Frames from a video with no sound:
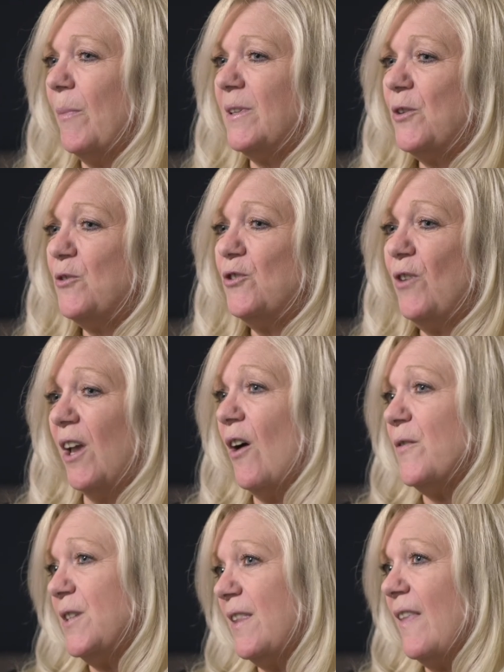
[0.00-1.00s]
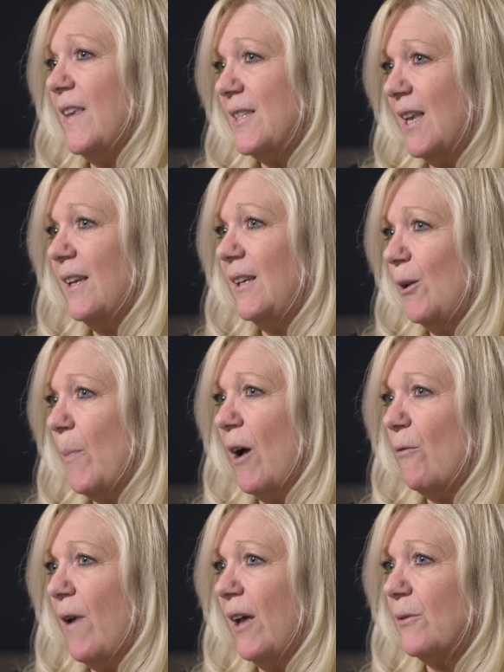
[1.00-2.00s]
So straight after that, they sent an
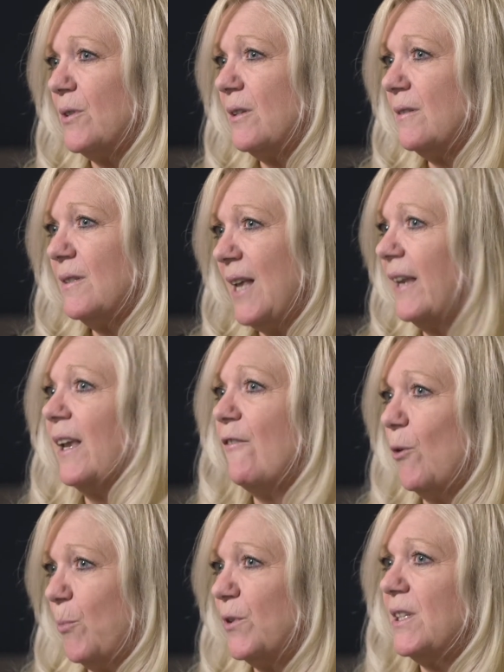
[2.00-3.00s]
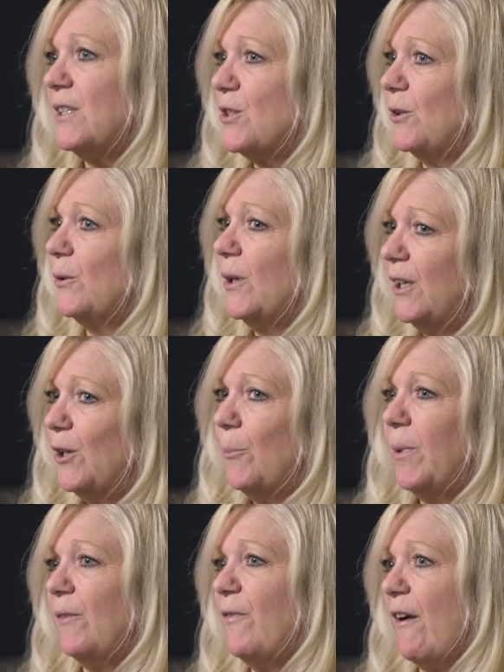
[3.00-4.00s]
email around telling everybody to
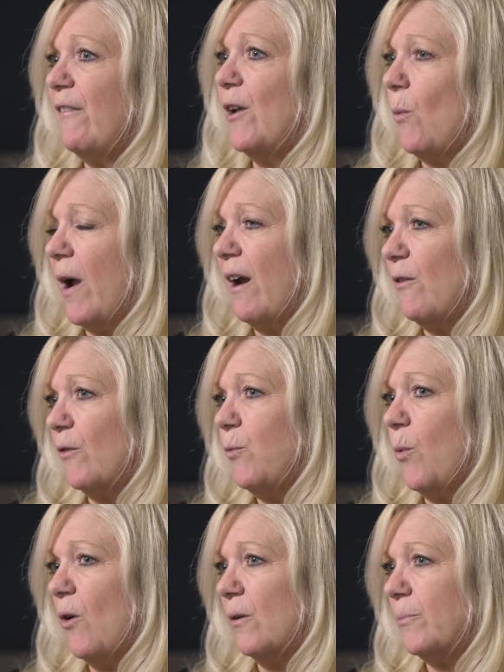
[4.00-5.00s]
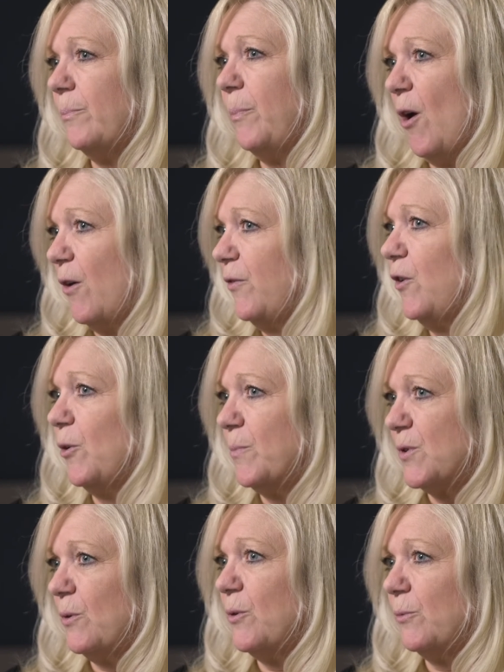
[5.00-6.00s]
be very aware of what
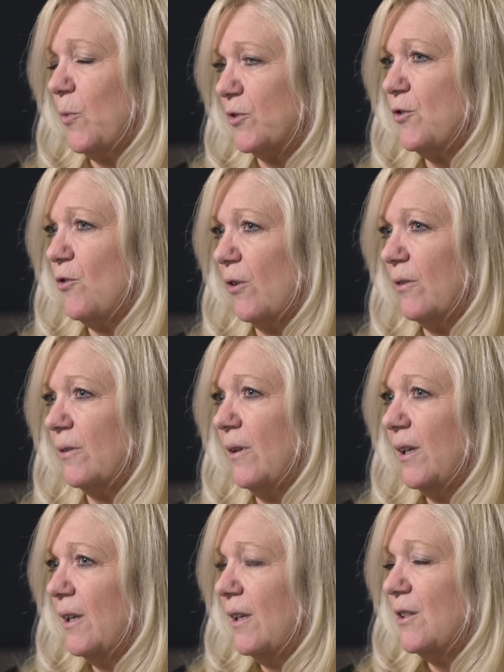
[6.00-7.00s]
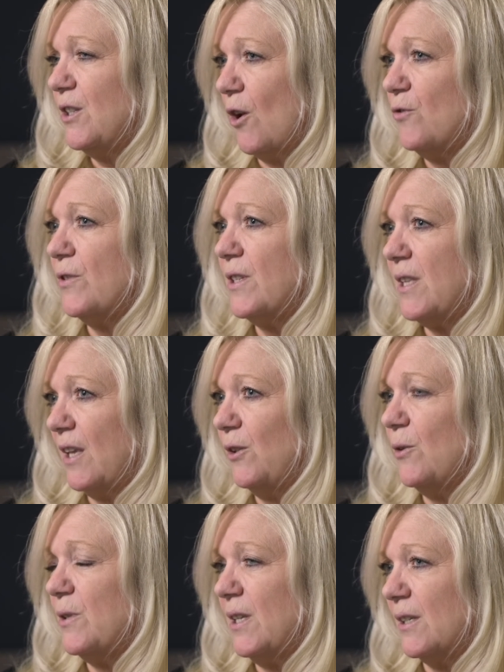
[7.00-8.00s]
perfumes or what strong deodorants they're
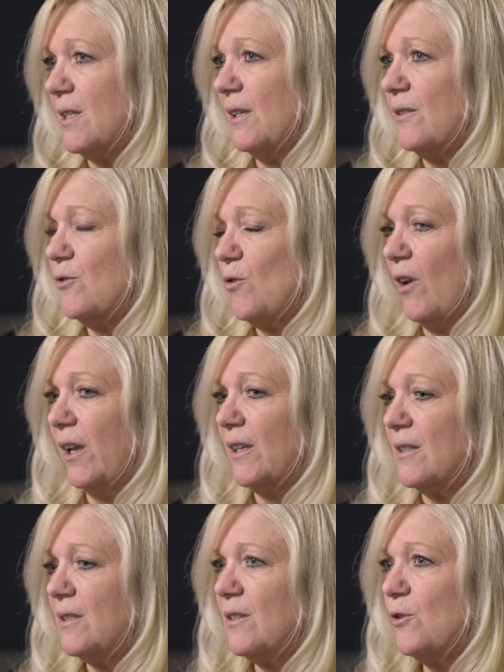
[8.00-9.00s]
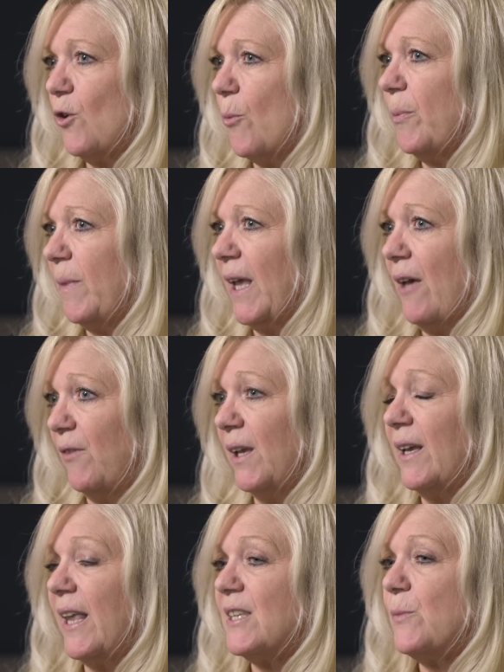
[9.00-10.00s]
using to try and stop me
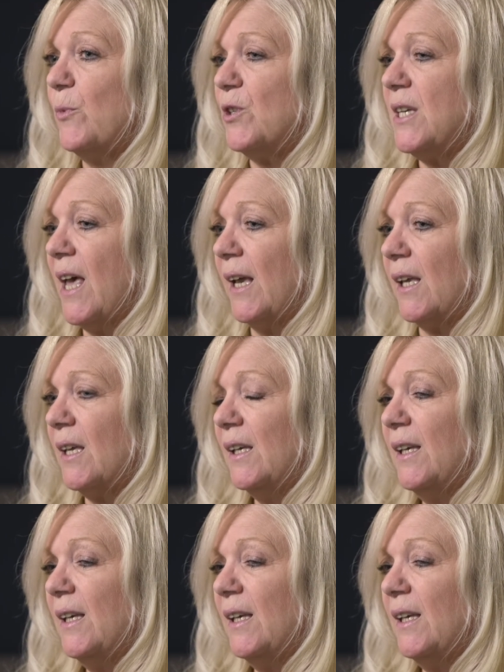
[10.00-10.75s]
having an asthma attack.